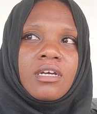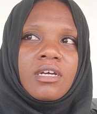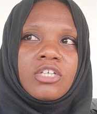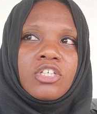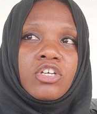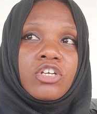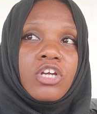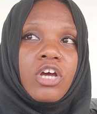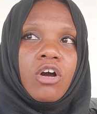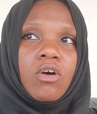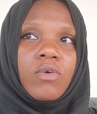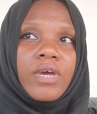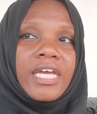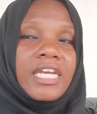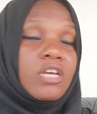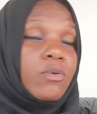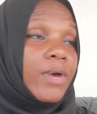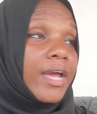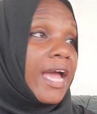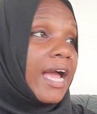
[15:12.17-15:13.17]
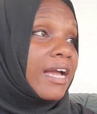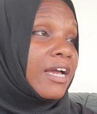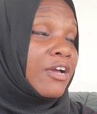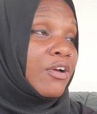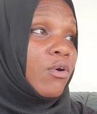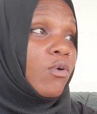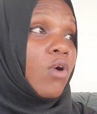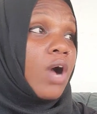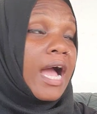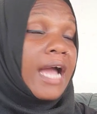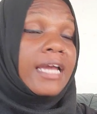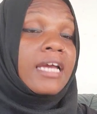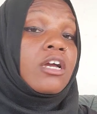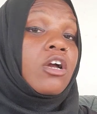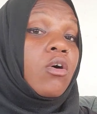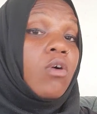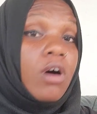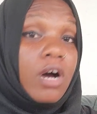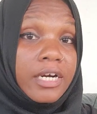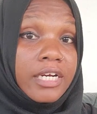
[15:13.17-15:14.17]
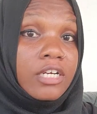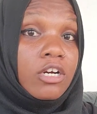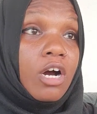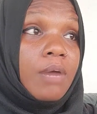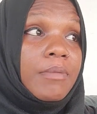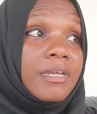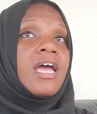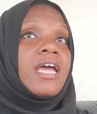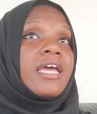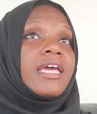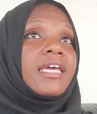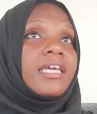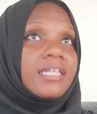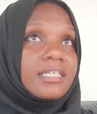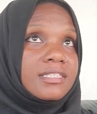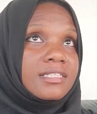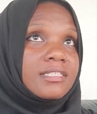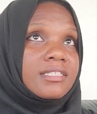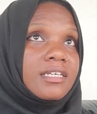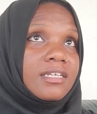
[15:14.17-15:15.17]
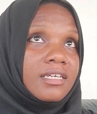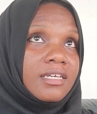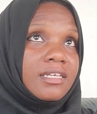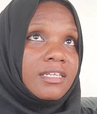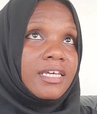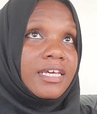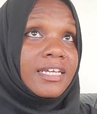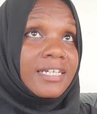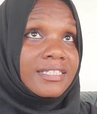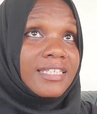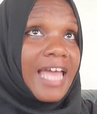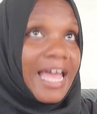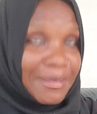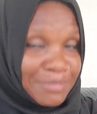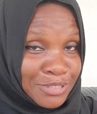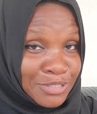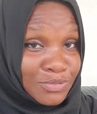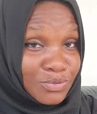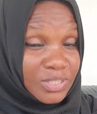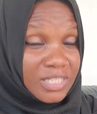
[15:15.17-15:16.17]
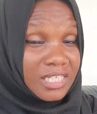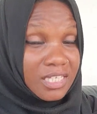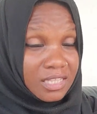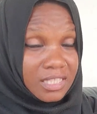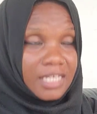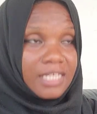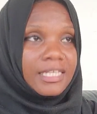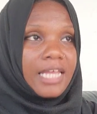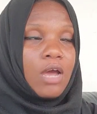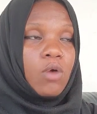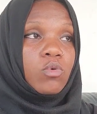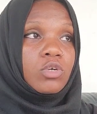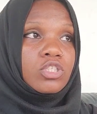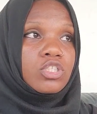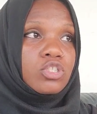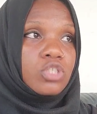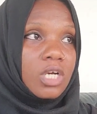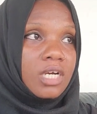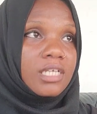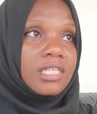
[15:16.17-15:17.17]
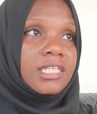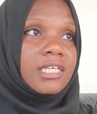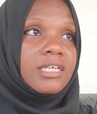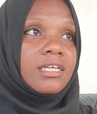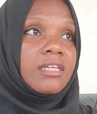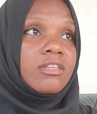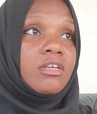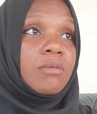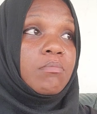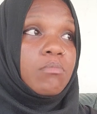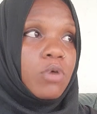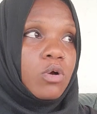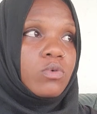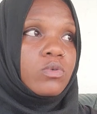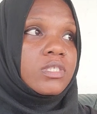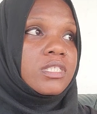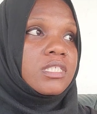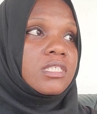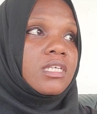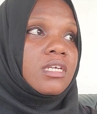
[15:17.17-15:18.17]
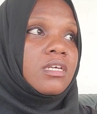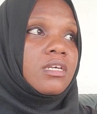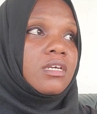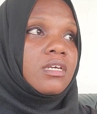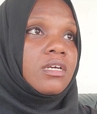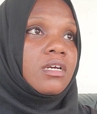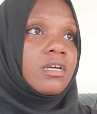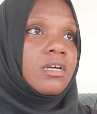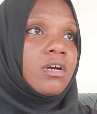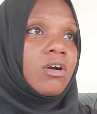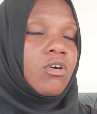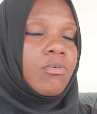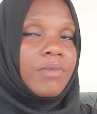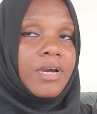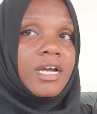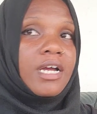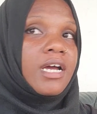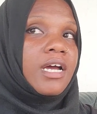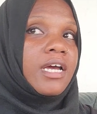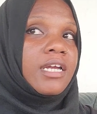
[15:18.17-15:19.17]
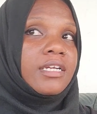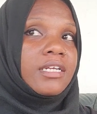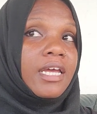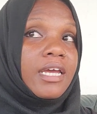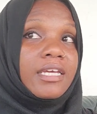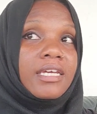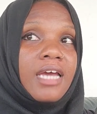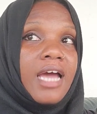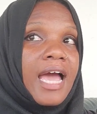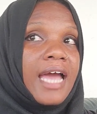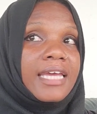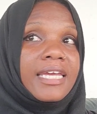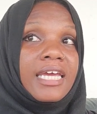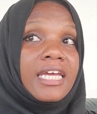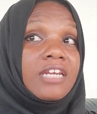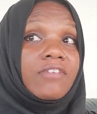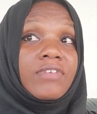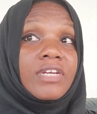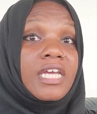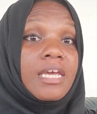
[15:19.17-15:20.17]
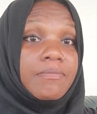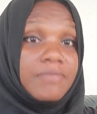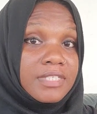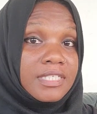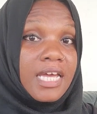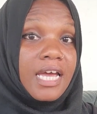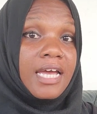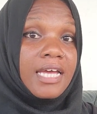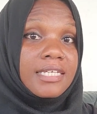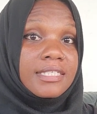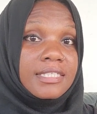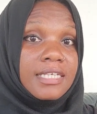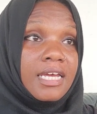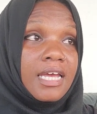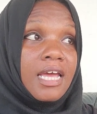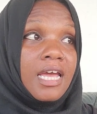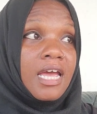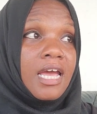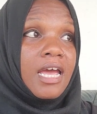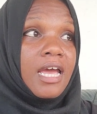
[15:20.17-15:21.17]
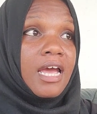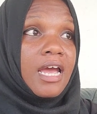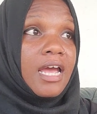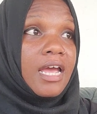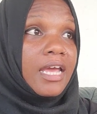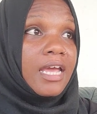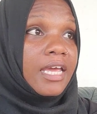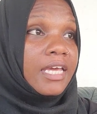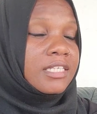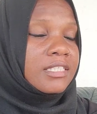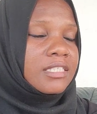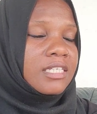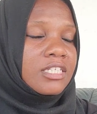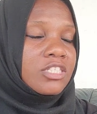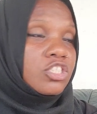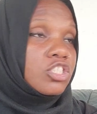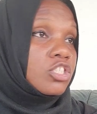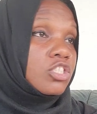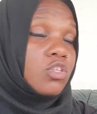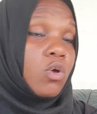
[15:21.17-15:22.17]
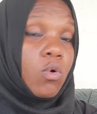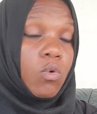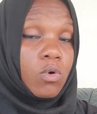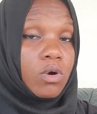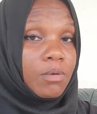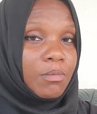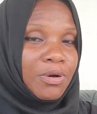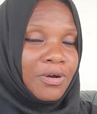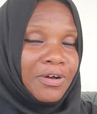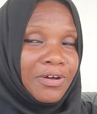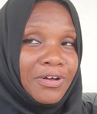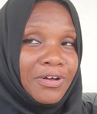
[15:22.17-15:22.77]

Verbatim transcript: you know anyway i could go i could go on and on but it is the it is absolutely the thing that we're struggling the most oh my god like i can't even emphasize it's it's just horrible